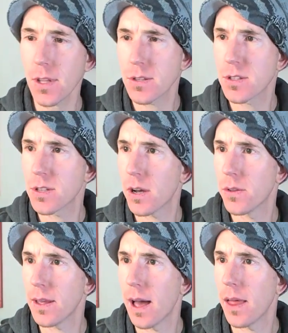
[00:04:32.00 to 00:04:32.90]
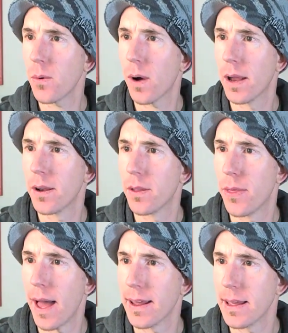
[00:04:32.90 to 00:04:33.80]
So the other one
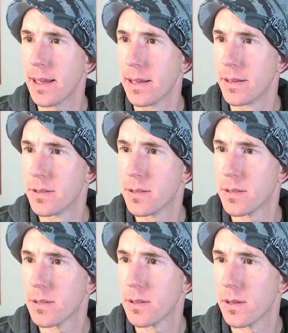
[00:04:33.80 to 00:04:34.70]
that is